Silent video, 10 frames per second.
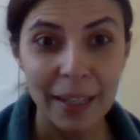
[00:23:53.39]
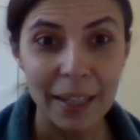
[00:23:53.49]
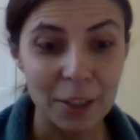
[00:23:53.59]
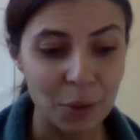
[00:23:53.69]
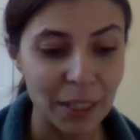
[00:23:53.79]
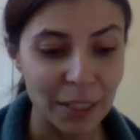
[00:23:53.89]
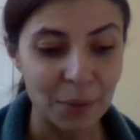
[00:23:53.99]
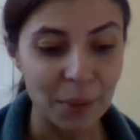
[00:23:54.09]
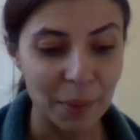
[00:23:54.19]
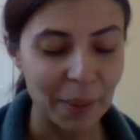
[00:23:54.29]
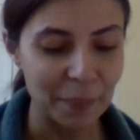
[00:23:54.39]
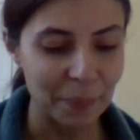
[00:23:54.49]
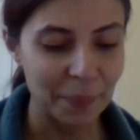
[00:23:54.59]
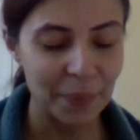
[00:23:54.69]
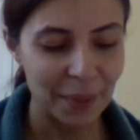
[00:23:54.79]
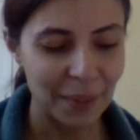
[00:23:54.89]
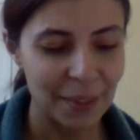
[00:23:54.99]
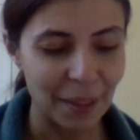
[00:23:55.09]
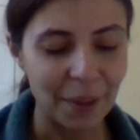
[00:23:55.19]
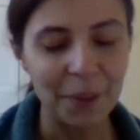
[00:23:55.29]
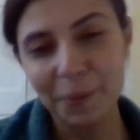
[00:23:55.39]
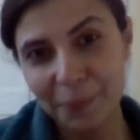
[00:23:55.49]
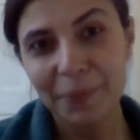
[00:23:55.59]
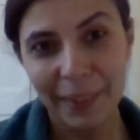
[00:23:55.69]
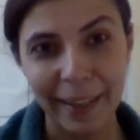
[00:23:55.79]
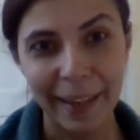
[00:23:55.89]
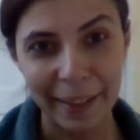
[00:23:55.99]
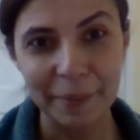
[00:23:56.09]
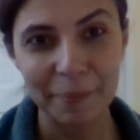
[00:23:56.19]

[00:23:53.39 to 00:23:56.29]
It's really doable. So, yeah.